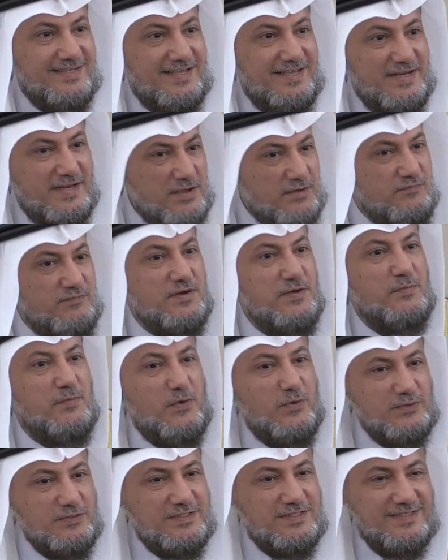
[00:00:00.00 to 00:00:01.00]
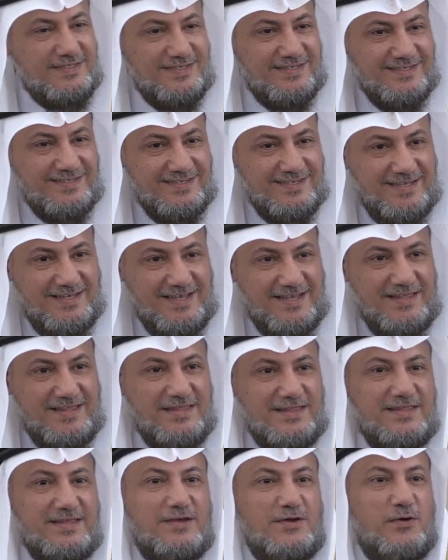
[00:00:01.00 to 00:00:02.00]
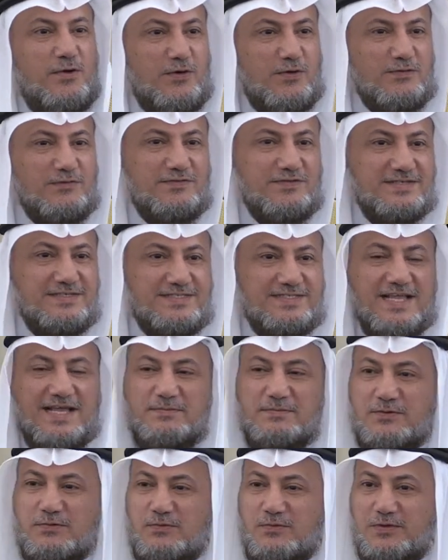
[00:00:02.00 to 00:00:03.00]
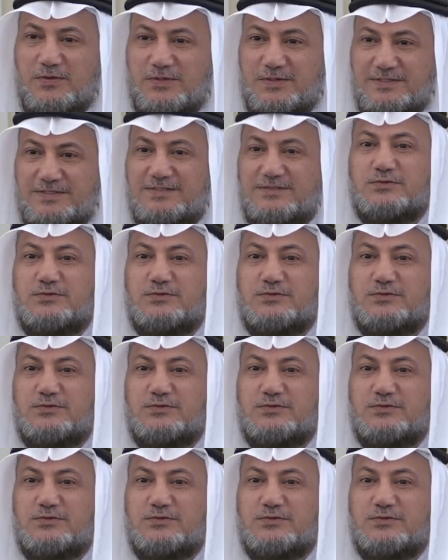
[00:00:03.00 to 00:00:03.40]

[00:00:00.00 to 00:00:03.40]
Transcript: in every mosque, in the whole of the Islamic world,